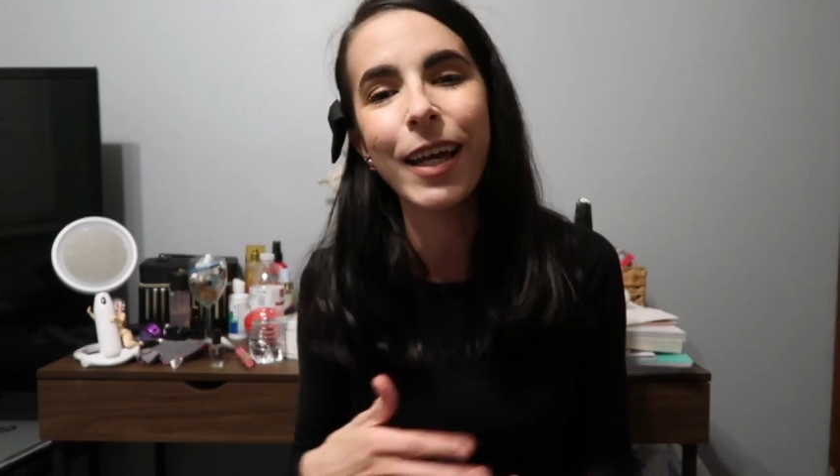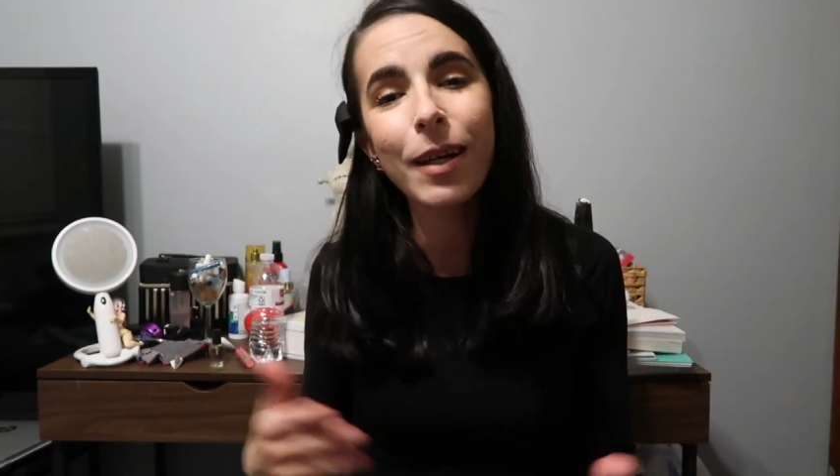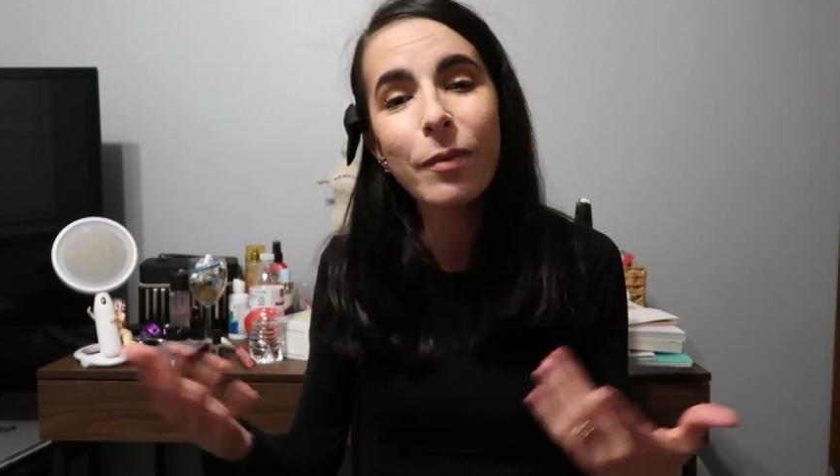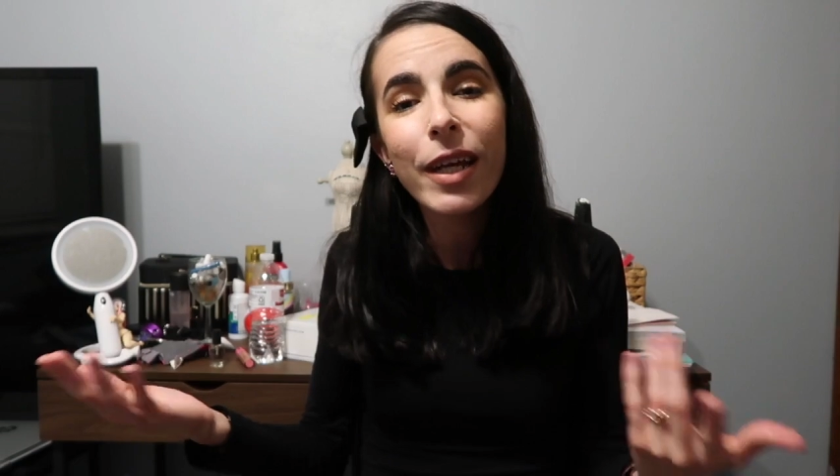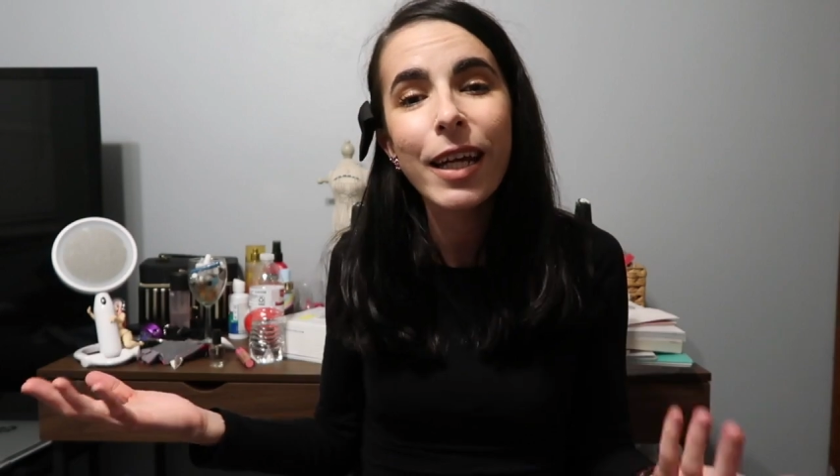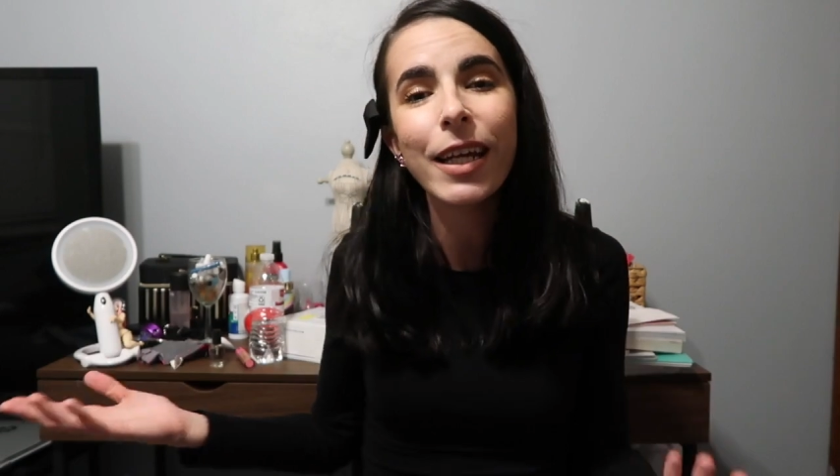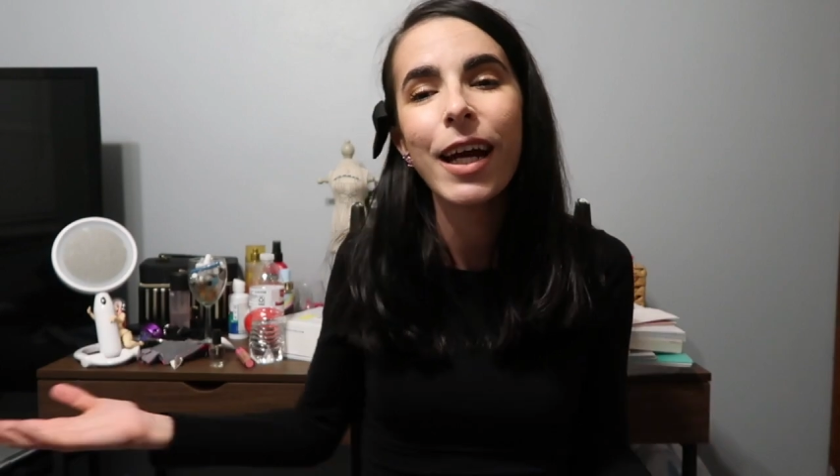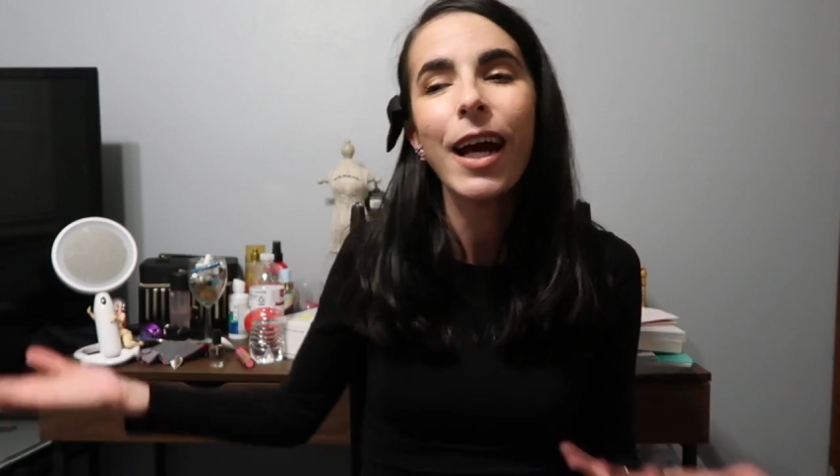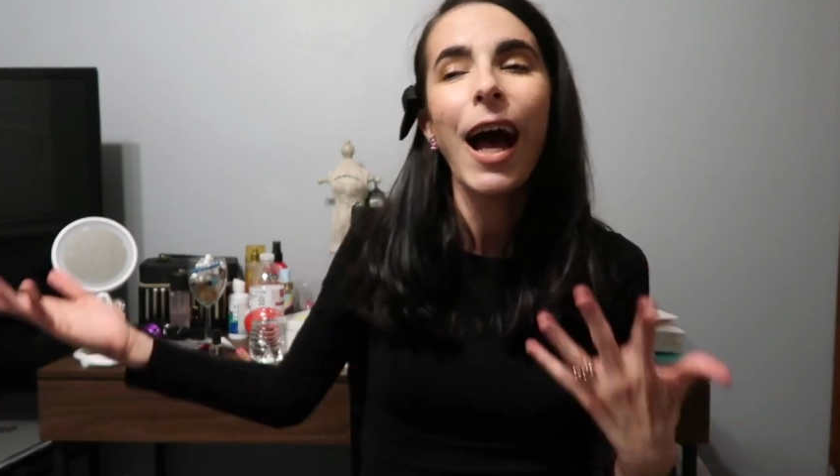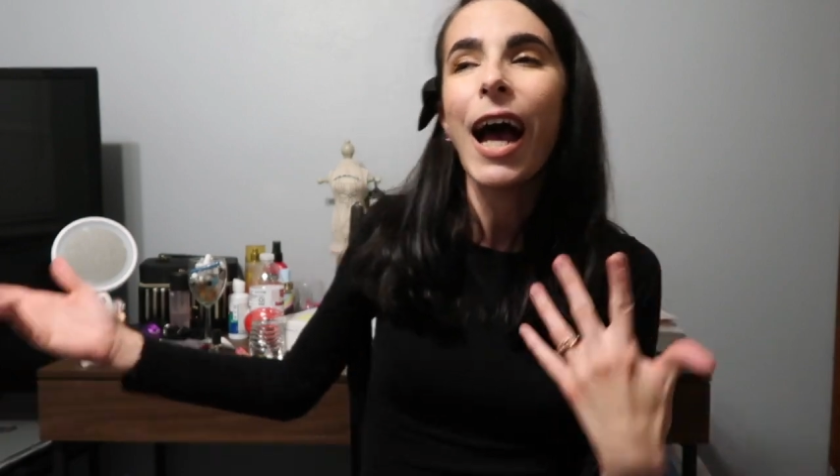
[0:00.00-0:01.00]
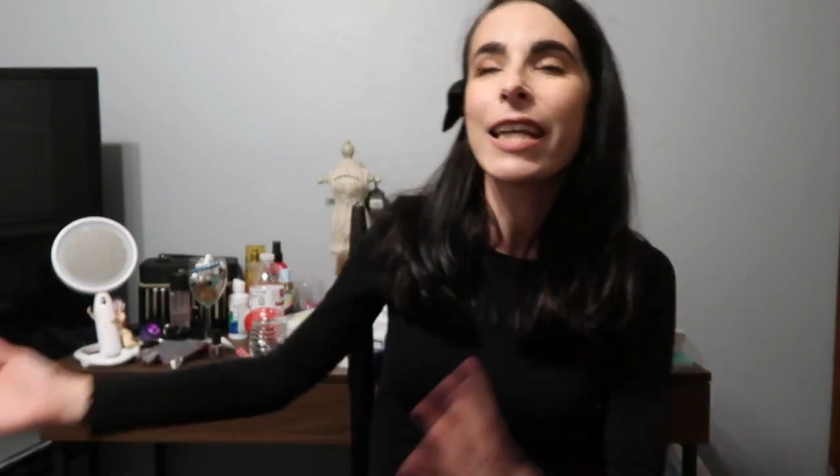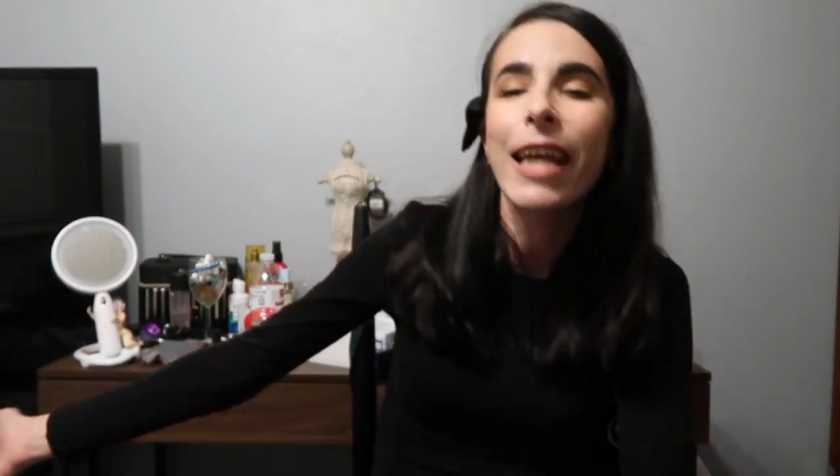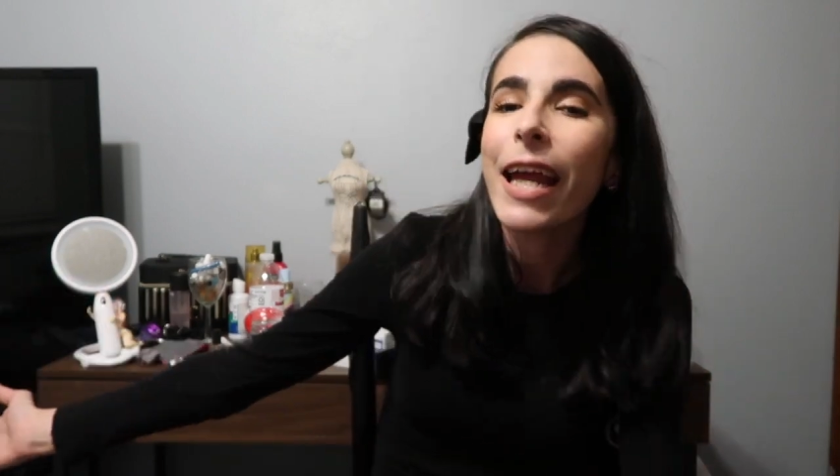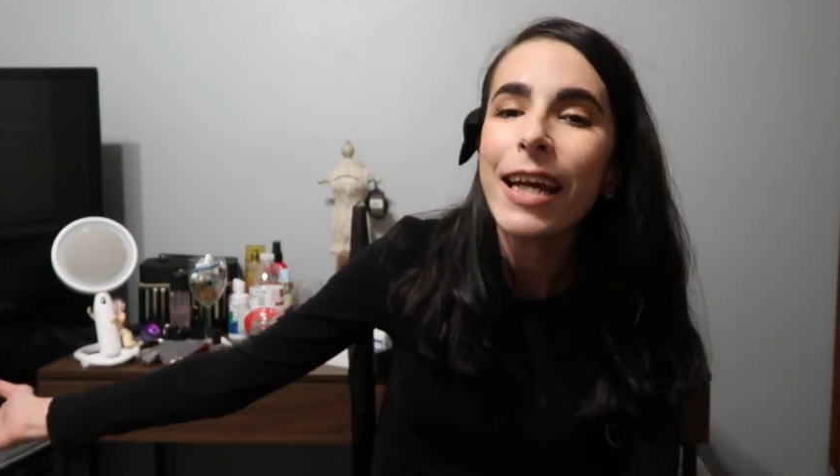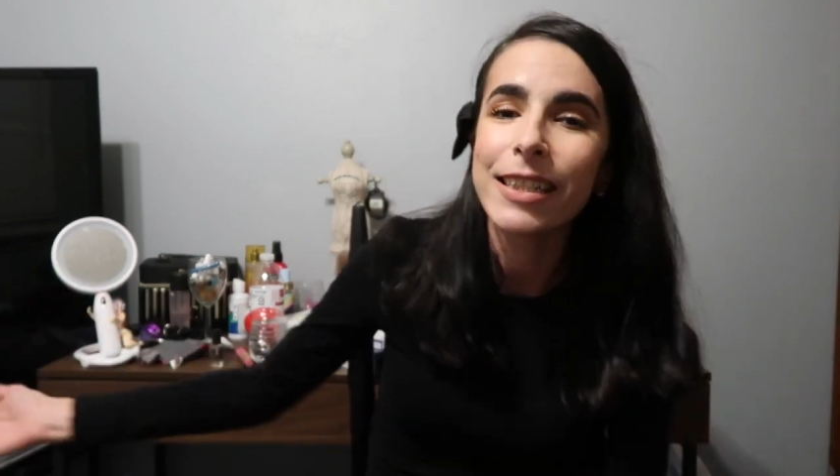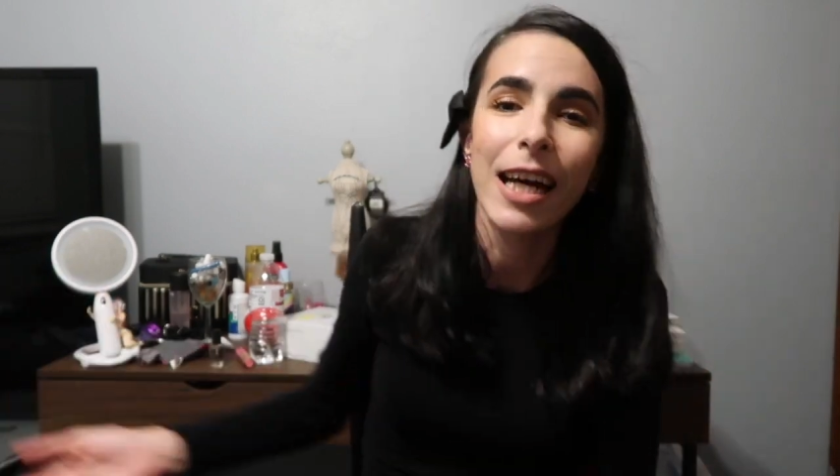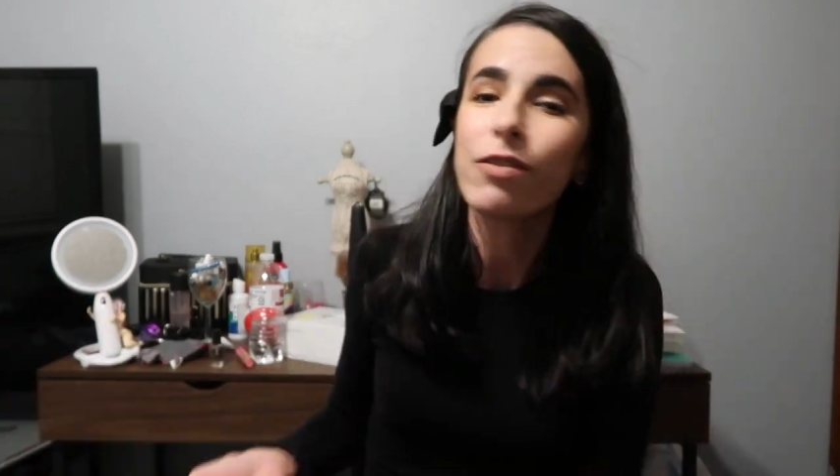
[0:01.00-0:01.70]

And I'm like, I can't,